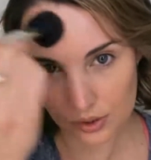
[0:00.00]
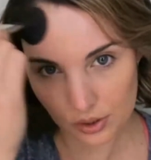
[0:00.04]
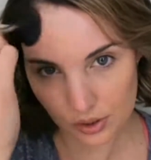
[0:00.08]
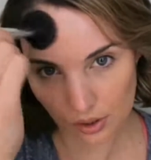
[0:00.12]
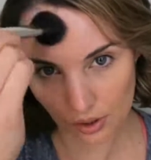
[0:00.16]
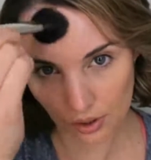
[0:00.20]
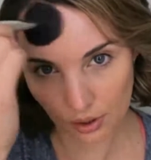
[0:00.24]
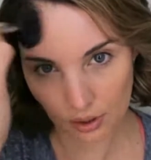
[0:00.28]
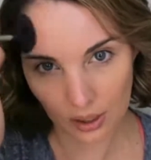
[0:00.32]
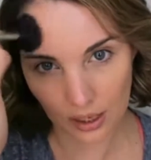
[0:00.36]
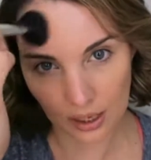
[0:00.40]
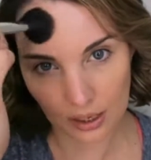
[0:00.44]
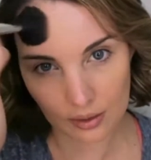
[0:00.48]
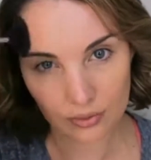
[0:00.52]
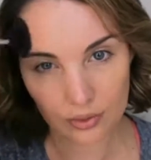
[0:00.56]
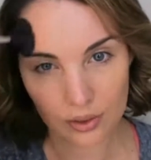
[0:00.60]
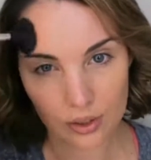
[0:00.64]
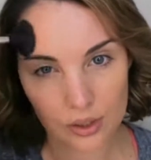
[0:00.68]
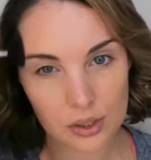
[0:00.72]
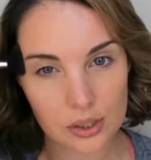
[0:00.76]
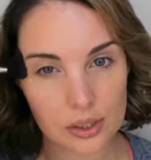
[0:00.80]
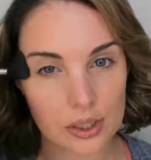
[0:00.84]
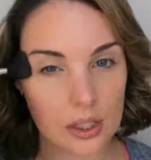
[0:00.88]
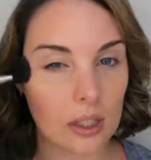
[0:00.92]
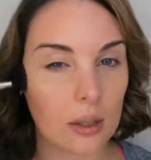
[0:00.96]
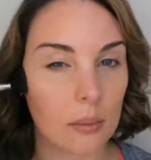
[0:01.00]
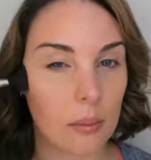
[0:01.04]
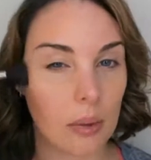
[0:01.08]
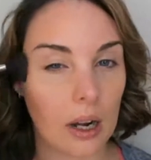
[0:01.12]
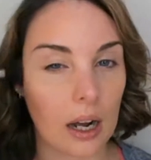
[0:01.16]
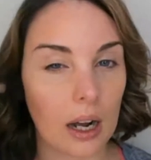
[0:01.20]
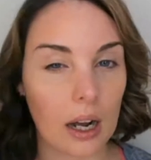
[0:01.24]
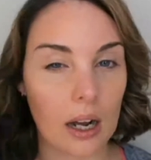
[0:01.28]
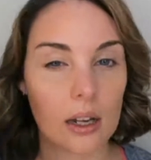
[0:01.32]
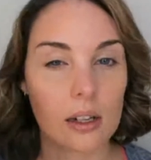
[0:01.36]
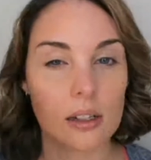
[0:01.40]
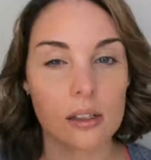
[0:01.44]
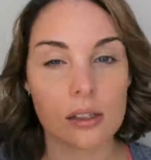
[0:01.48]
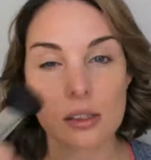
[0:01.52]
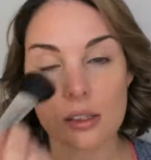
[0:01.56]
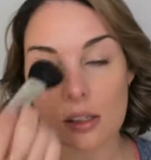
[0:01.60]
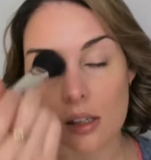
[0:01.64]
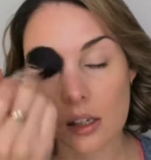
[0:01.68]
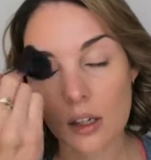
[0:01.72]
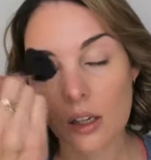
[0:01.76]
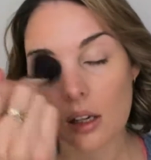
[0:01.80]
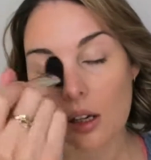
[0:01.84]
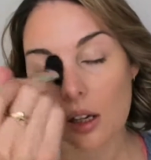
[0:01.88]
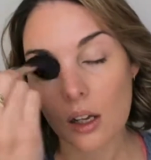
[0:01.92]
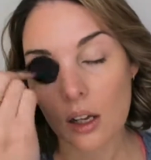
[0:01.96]
So I've used in the past
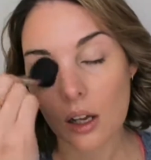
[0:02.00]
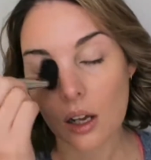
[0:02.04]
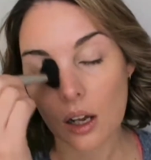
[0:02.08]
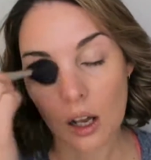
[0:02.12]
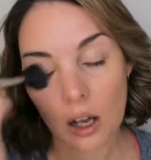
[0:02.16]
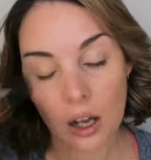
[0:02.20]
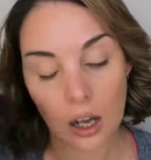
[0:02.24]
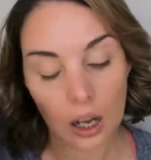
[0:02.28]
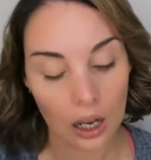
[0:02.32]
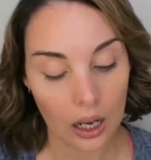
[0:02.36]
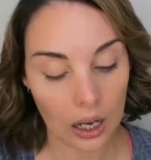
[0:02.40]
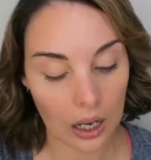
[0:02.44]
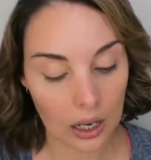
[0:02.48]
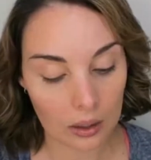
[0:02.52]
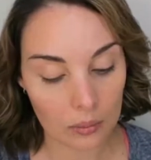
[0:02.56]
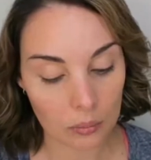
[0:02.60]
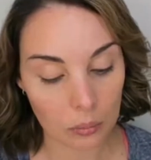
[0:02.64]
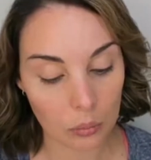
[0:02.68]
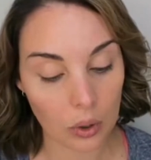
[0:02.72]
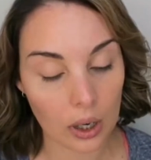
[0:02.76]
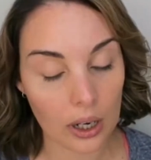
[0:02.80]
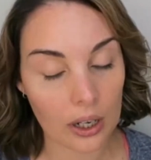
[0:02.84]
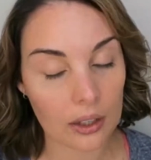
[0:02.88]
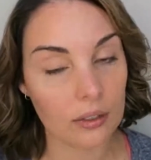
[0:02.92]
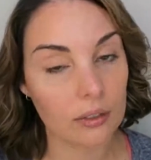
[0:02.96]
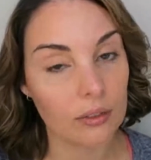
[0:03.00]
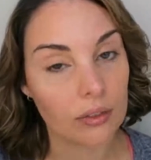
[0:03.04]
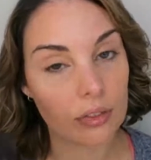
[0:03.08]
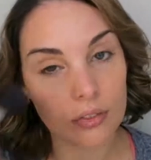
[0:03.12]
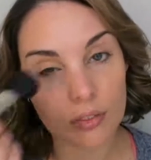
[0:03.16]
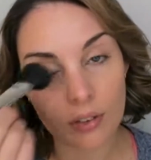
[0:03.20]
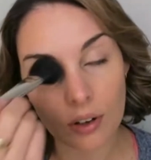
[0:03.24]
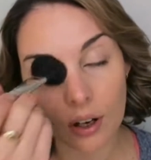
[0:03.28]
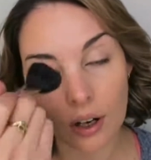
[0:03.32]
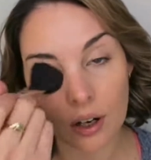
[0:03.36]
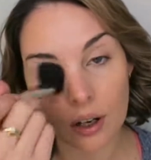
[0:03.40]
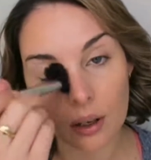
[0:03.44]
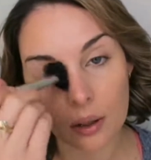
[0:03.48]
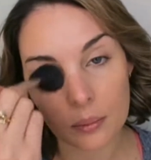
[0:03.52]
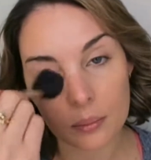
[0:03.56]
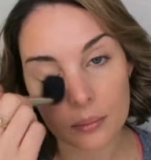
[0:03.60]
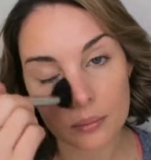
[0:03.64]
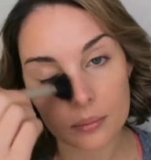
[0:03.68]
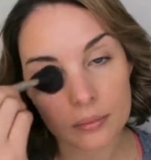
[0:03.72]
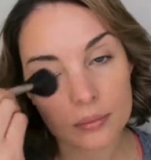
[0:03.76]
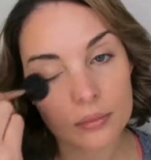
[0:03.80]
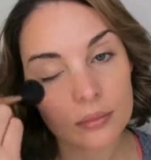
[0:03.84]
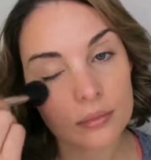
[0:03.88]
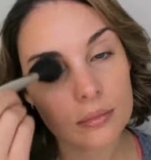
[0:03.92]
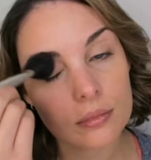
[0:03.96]
one
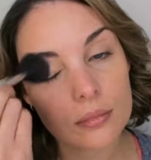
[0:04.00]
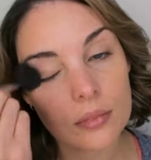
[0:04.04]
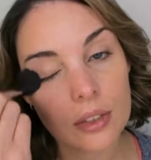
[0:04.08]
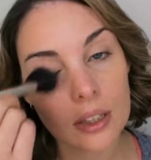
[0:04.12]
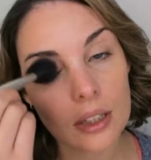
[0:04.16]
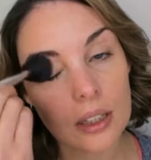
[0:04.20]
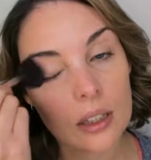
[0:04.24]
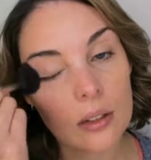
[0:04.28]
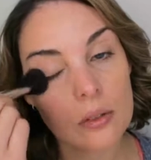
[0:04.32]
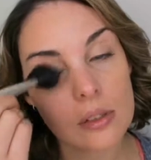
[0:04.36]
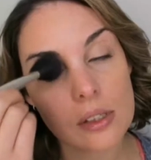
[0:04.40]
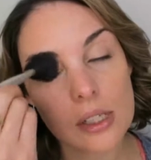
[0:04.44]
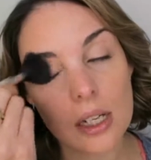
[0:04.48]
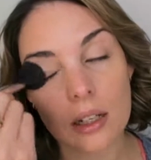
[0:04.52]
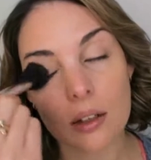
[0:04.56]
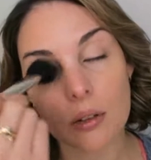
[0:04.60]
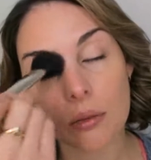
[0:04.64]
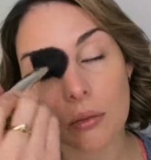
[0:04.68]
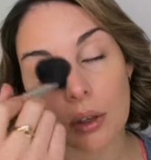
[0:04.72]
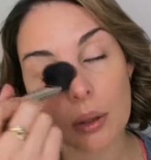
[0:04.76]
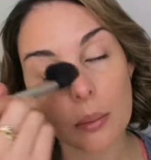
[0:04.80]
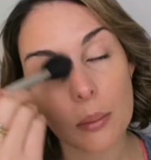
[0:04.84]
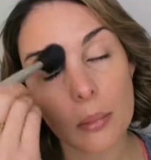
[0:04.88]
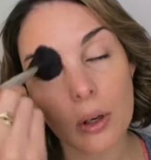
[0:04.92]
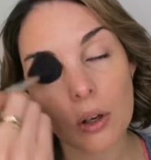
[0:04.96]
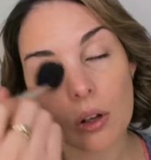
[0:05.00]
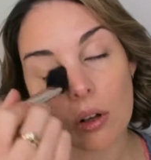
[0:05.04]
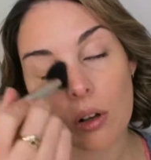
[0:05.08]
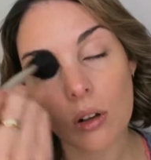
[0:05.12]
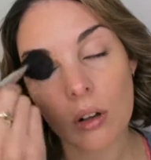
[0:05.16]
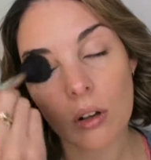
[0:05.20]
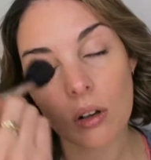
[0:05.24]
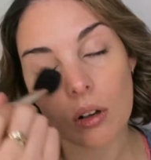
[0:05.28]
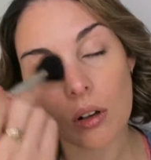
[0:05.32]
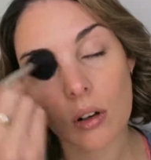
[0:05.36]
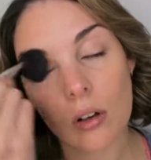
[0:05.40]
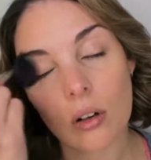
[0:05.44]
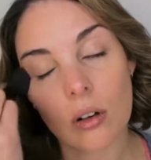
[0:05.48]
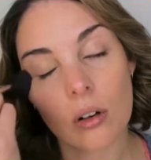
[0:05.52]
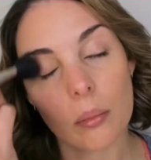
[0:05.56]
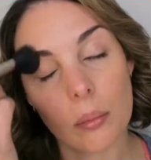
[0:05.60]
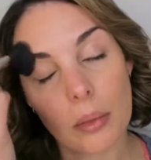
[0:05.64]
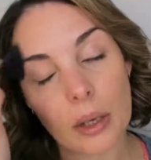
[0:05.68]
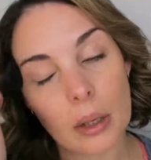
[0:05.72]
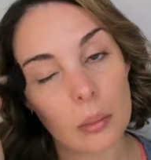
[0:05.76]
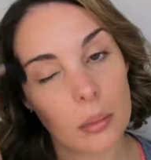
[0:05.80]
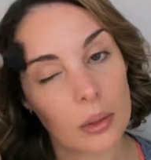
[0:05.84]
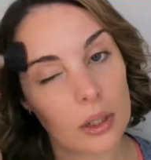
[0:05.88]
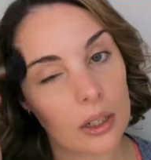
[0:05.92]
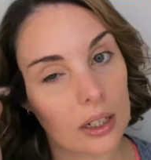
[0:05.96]
from, I think it was like Rimmel or
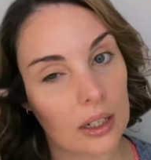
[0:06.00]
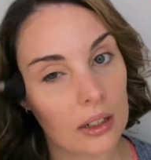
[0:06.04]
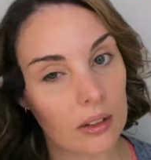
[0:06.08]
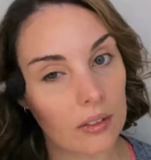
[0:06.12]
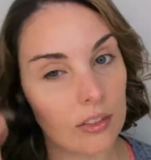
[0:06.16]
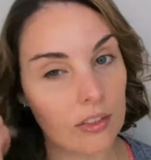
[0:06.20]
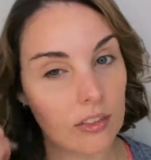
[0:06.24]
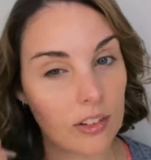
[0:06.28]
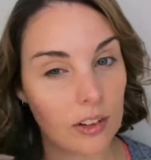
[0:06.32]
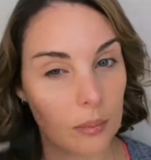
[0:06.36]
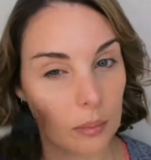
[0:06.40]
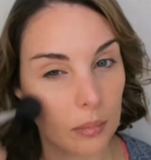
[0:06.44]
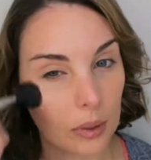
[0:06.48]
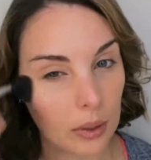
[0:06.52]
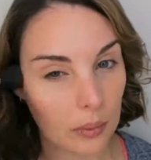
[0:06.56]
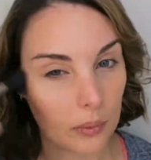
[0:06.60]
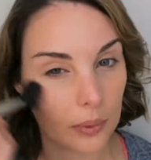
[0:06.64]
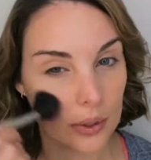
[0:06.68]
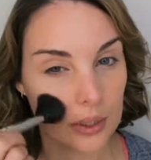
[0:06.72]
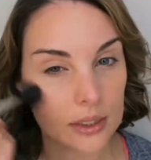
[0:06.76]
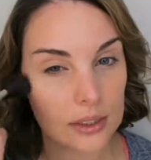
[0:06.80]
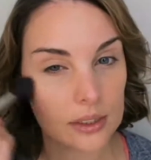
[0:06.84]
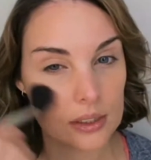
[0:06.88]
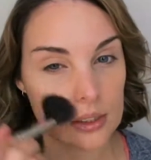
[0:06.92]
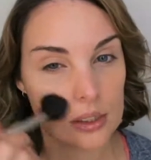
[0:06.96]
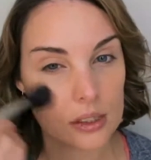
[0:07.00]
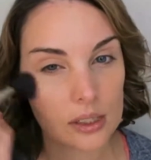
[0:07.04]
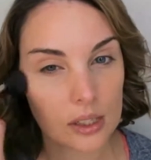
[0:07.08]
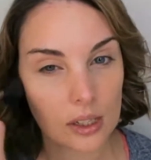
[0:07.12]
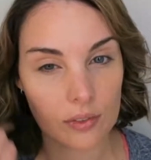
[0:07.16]
Maybelline Fit Me ones.